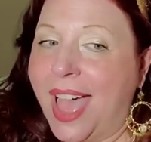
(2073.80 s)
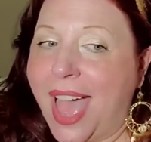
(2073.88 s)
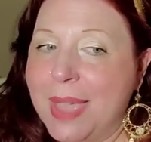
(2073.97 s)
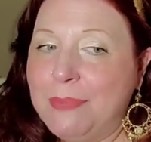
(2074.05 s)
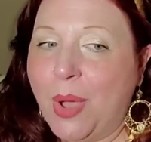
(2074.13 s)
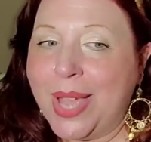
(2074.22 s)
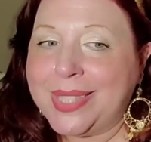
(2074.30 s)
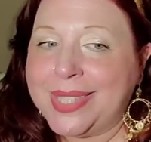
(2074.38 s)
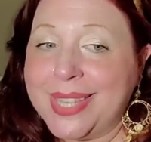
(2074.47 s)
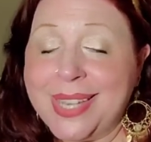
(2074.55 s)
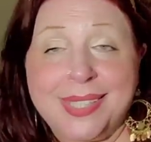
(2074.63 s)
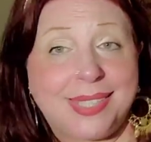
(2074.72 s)
I bought
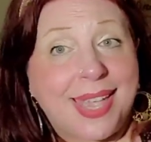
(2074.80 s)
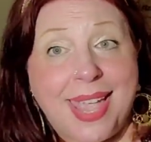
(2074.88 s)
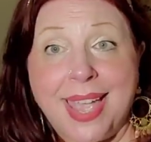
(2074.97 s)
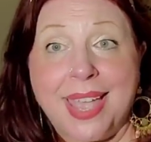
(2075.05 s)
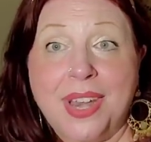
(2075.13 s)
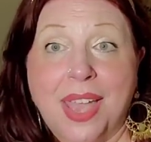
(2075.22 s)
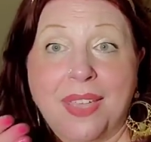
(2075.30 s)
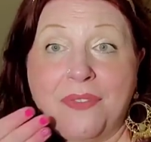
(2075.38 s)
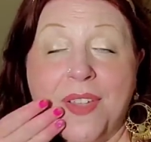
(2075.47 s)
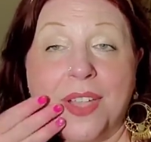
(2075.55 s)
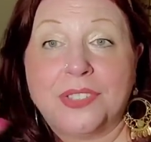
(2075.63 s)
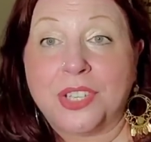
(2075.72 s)
six and I
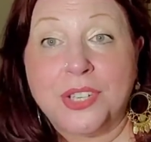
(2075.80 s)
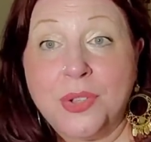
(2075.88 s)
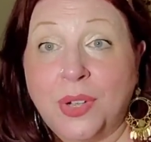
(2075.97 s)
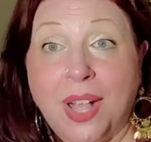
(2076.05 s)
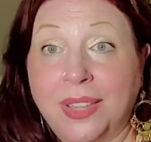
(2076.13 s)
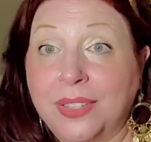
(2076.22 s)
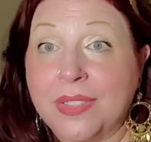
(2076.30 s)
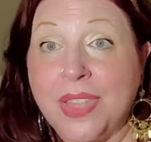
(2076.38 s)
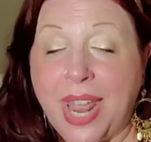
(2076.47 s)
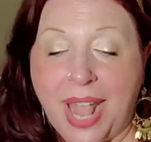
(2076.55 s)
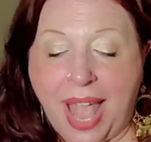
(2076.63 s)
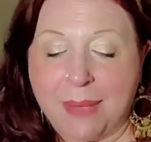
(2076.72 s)
found a new color
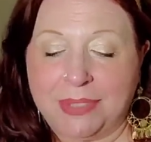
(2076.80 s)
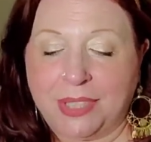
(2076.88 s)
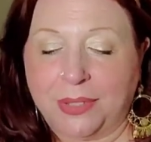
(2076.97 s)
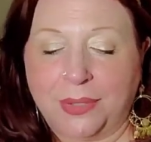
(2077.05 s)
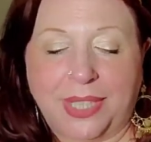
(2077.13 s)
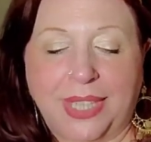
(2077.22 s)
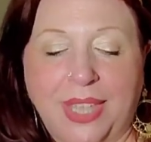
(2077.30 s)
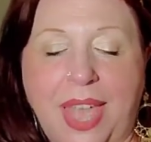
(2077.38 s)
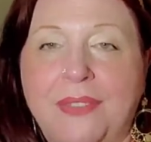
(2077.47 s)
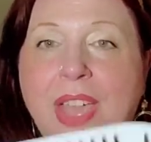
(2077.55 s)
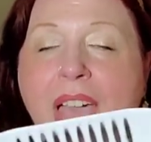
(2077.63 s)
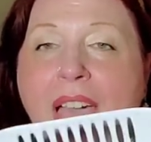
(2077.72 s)
that I absolutely
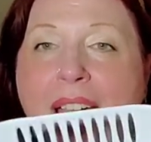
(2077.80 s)
love.